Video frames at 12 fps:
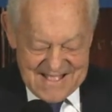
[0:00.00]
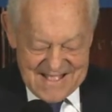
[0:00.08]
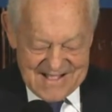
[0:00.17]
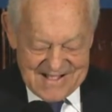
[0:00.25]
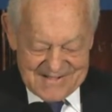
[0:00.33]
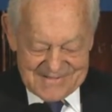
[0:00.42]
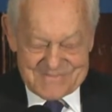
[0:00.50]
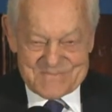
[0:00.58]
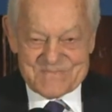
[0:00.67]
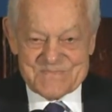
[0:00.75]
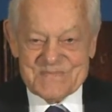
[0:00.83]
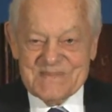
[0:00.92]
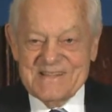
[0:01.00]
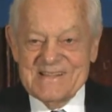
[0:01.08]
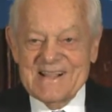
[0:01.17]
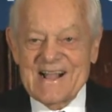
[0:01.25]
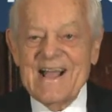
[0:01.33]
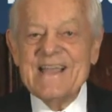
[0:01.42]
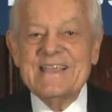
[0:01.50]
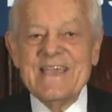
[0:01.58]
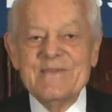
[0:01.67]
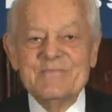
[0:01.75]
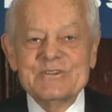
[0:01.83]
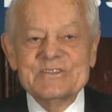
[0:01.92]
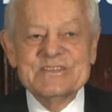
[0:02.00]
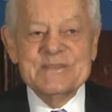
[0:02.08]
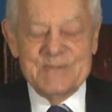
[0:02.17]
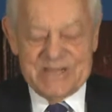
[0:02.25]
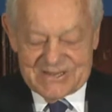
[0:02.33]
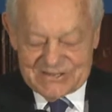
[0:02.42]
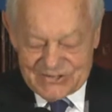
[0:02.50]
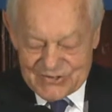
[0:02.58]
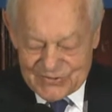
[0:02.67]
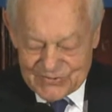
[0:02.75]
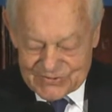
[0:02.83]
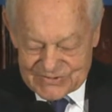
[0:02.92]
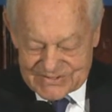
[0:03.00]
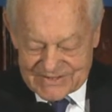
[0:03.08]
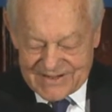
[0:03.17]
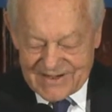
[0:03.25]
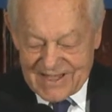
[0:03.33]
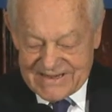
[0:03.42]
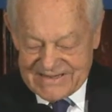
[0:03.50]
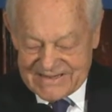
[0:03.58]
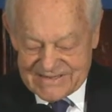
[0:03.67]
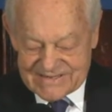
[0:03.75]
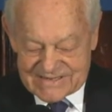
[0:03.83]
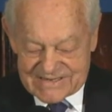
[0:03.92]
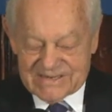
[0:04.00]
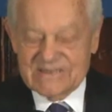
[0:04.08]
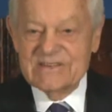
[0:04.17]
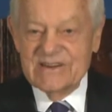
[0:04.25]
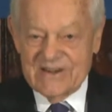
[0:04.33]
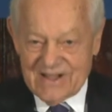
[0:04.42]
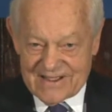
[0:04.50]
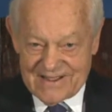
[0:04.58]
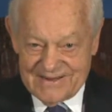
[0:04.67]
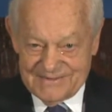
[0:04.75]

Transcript: I came to CBS News in 1969.